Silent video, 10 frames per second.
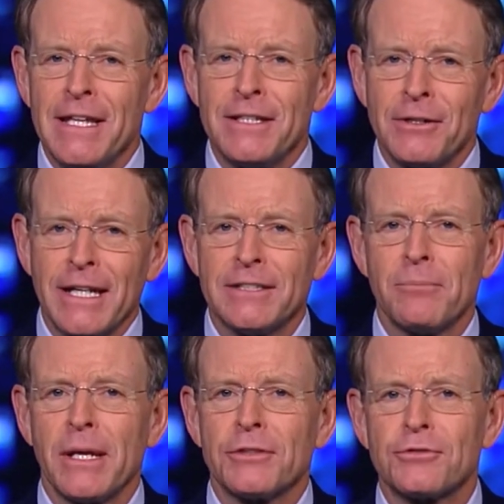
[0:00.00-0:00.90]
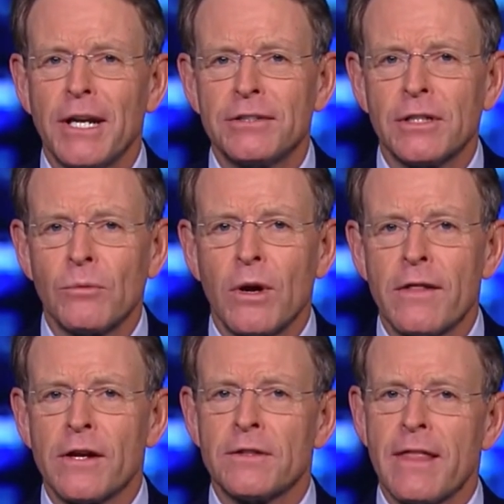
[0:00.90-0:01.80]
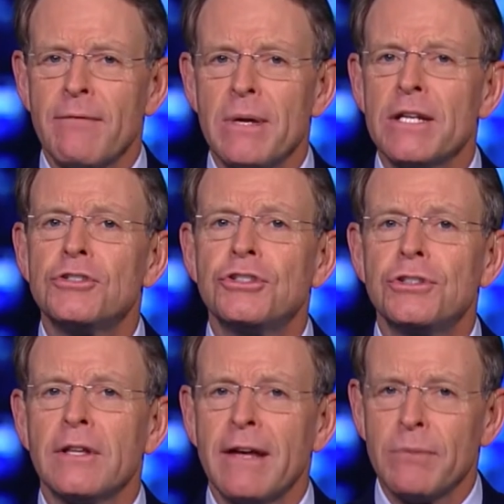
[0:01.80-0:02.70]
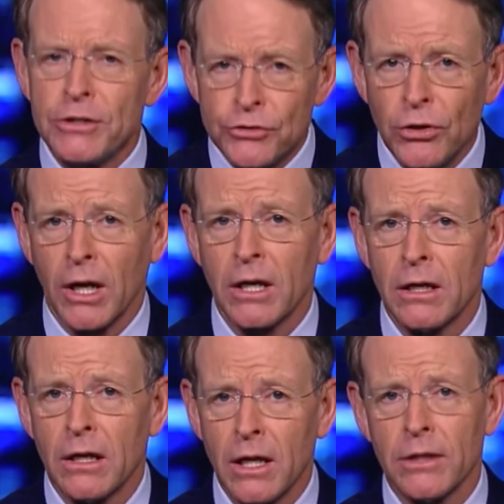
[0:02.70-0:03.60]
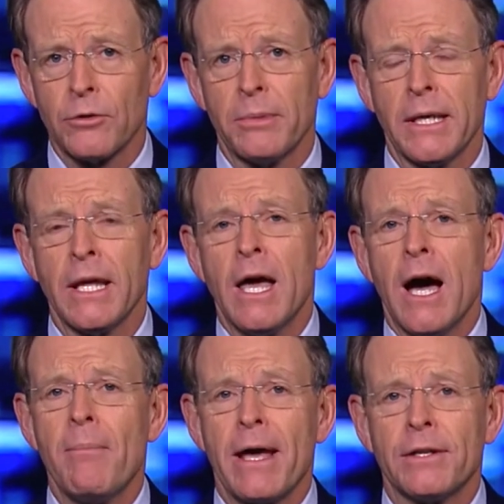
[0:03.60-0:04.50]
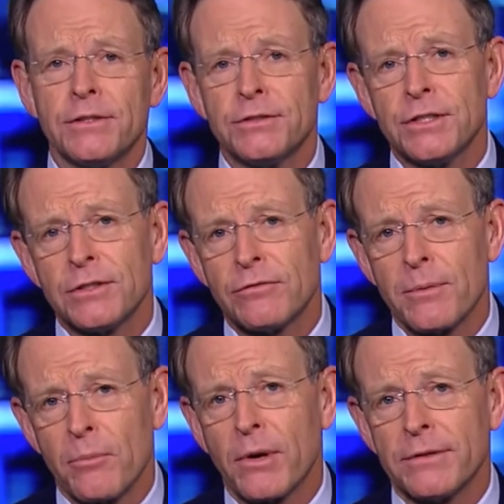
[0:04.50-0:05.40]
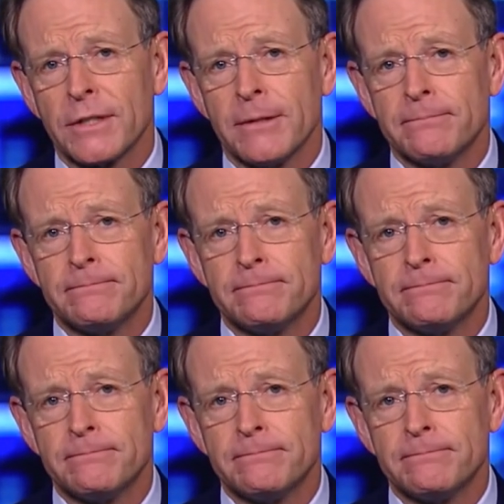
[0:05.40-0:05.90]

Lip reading: during his administration where they've been shook a little bit about a decision from the president.